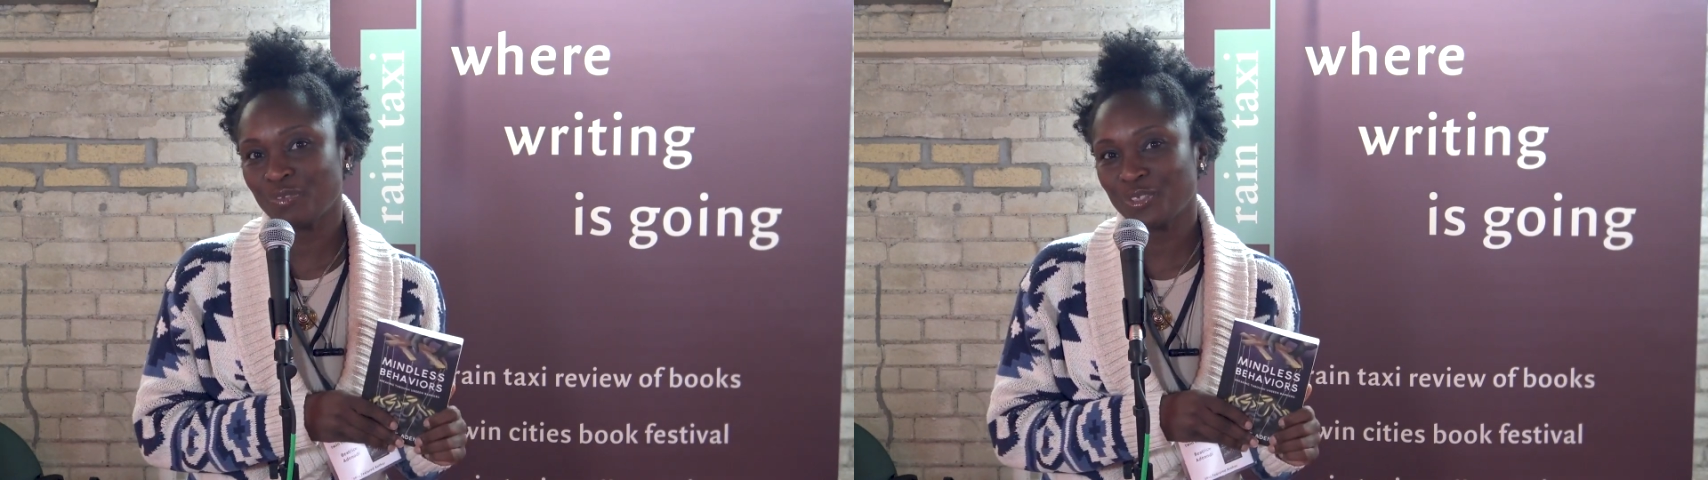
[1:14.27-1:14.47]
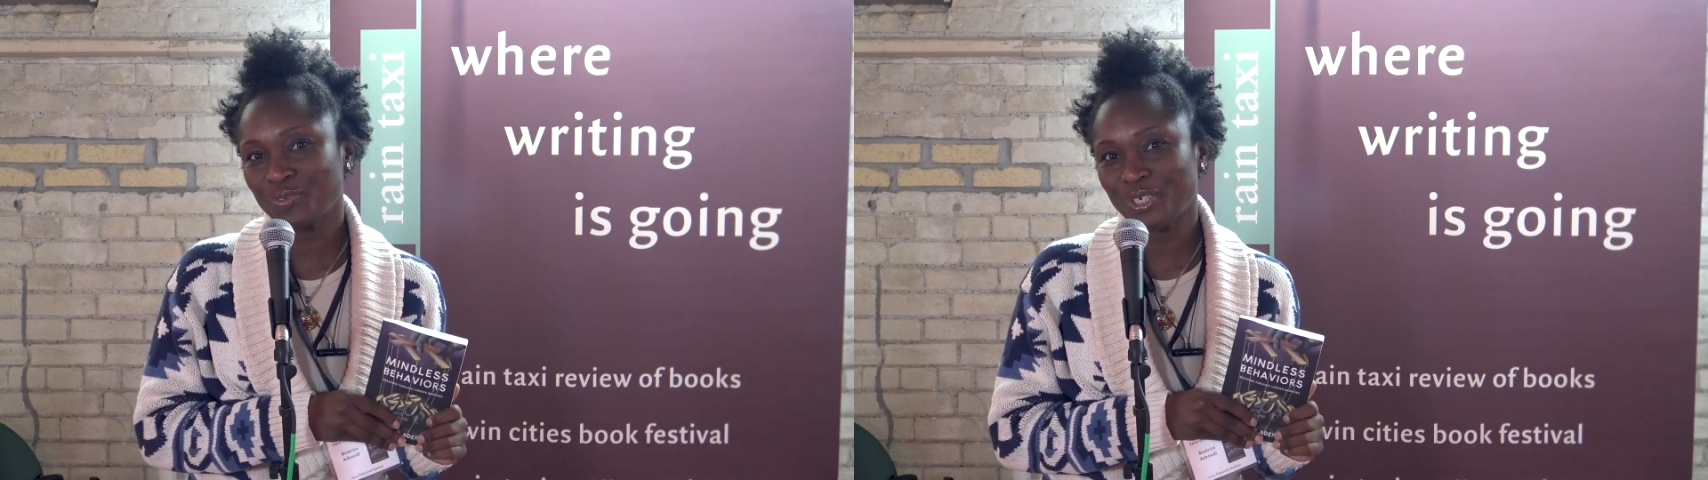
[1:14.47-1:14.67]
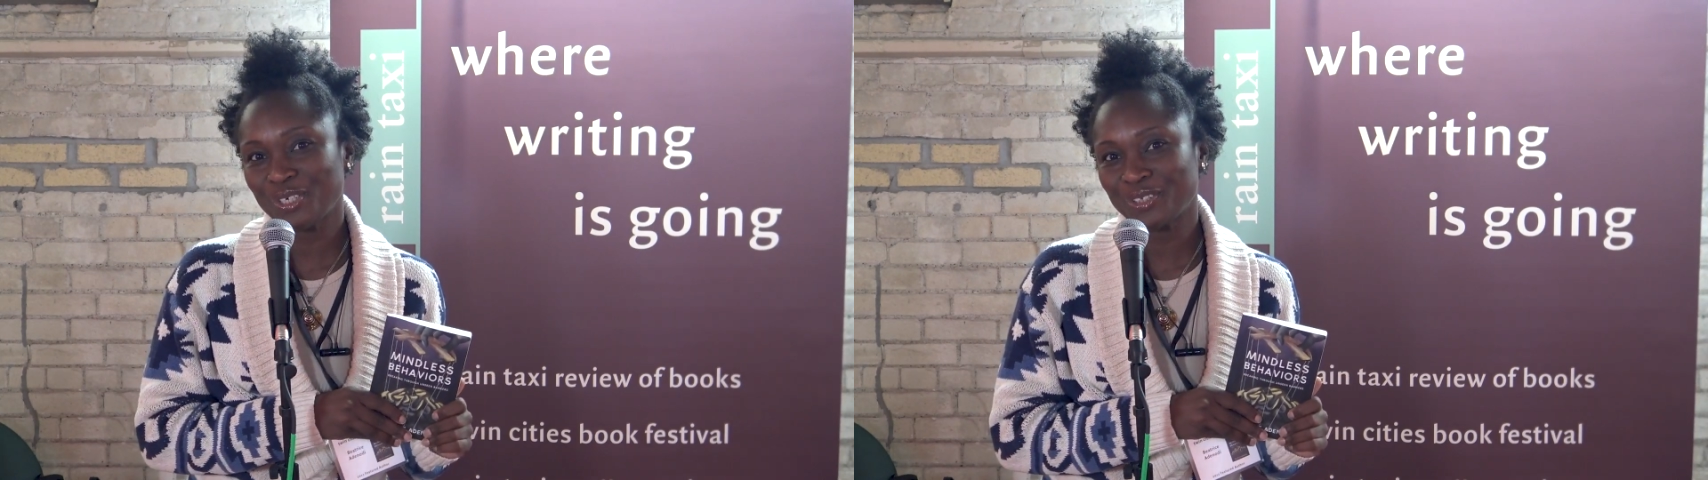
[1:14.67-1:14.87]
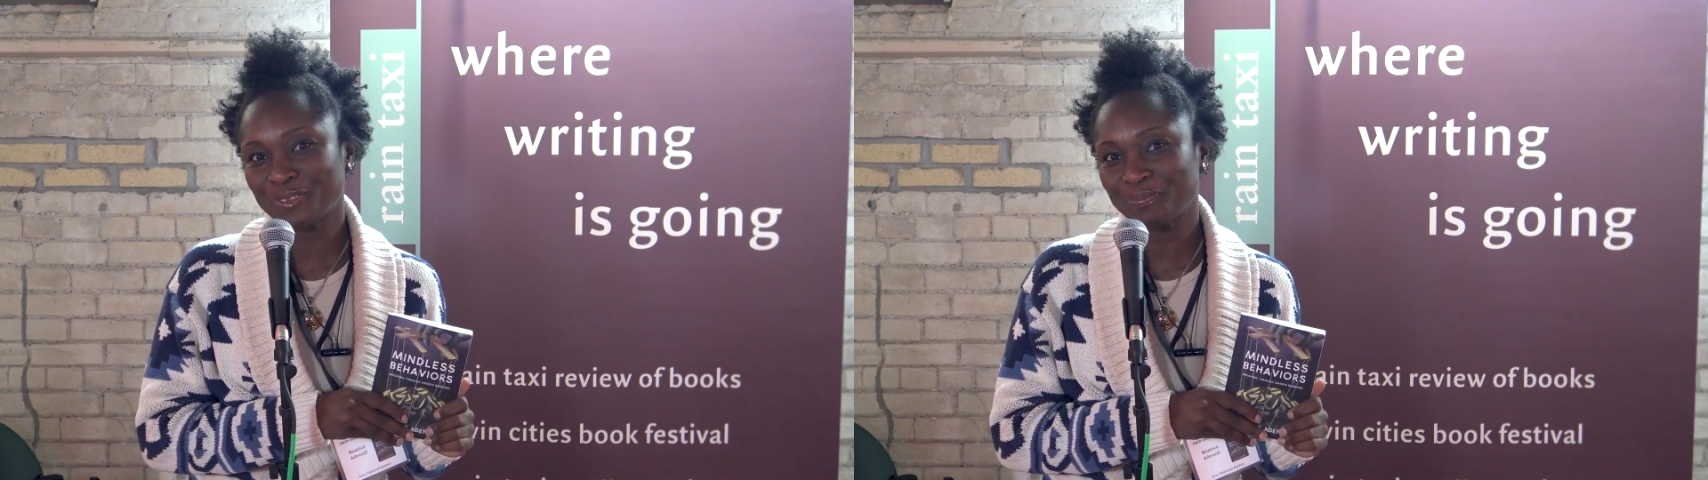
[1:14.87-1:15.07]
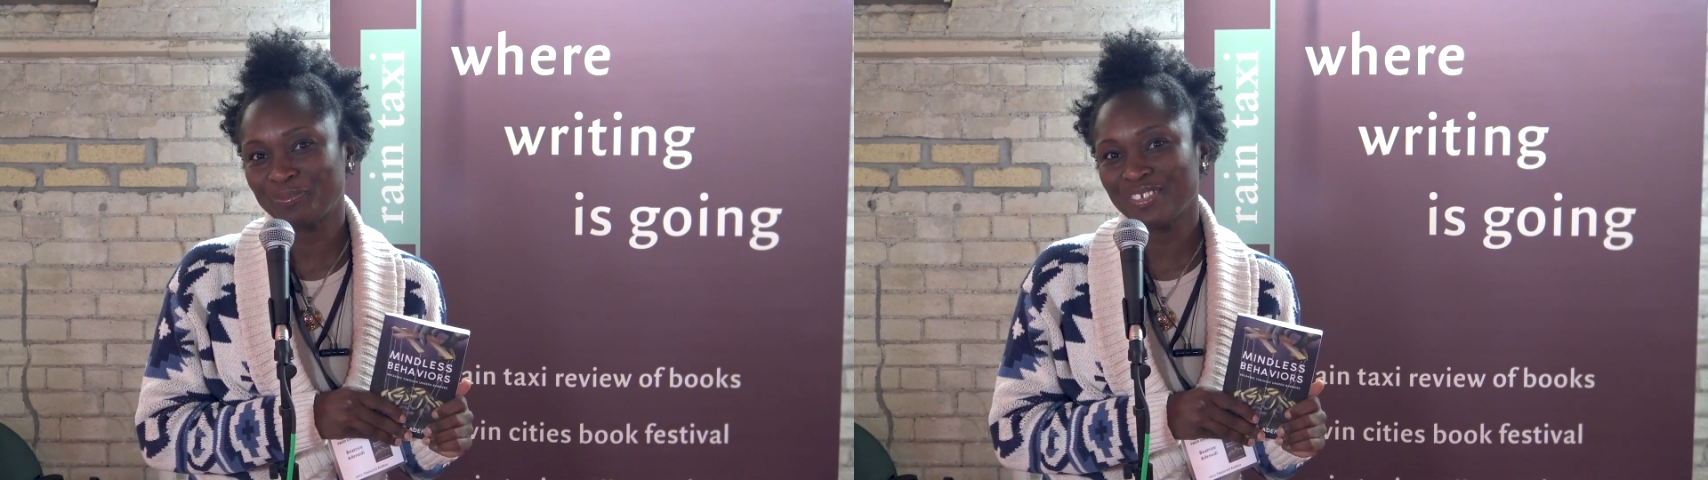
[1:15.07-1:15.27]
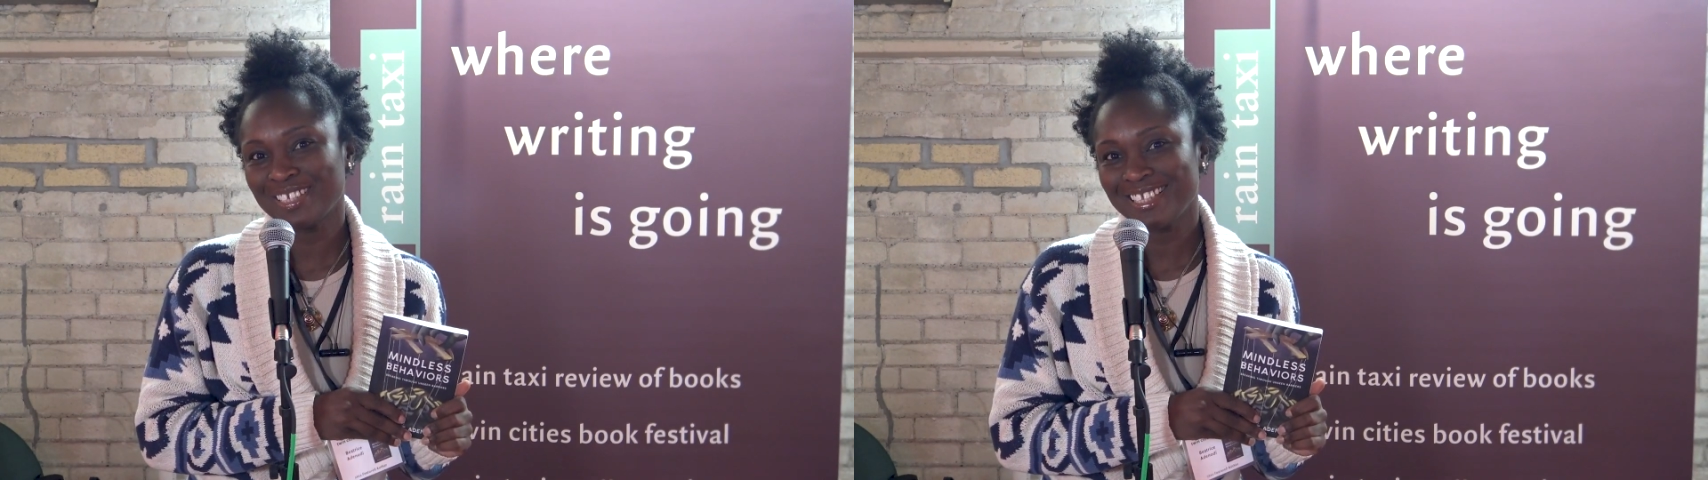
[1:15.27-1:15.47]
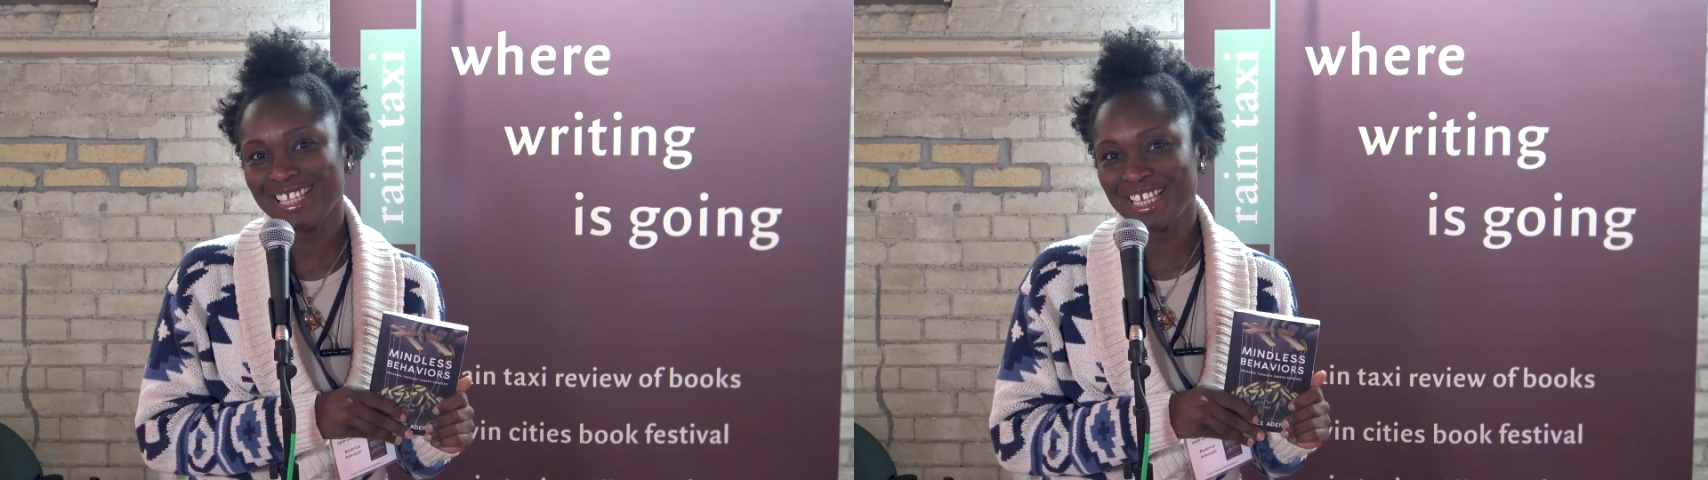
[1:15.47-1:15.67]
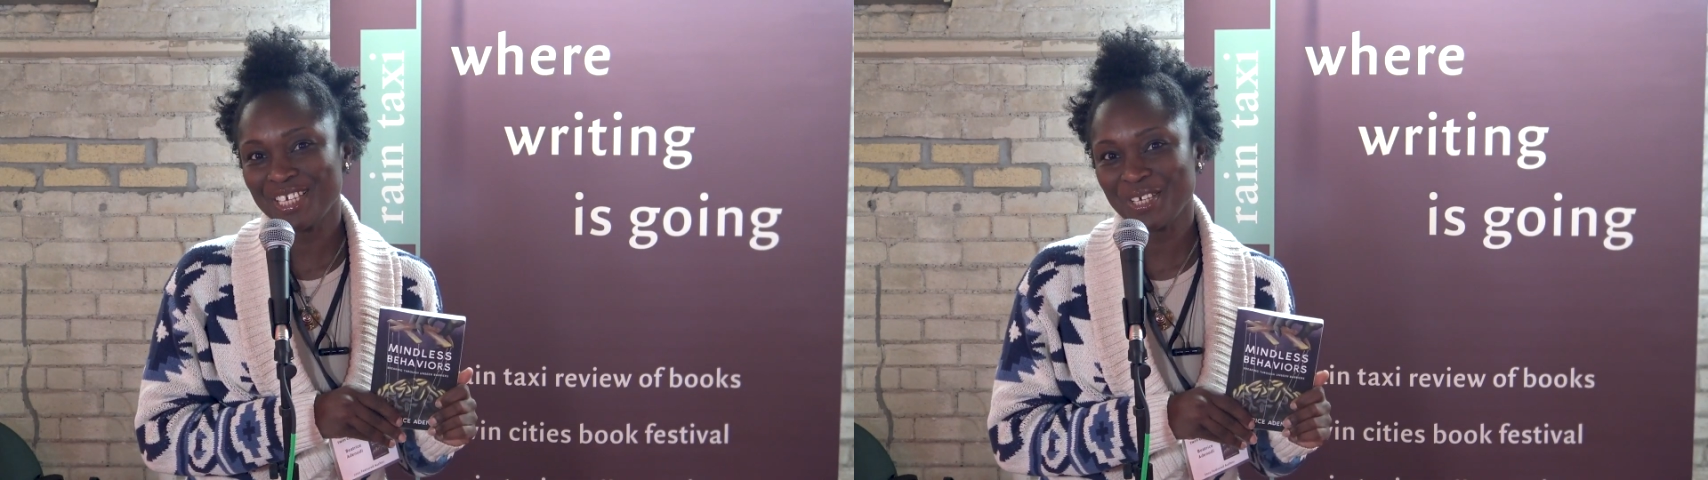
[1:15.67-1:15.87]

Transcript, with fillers: your world. Thank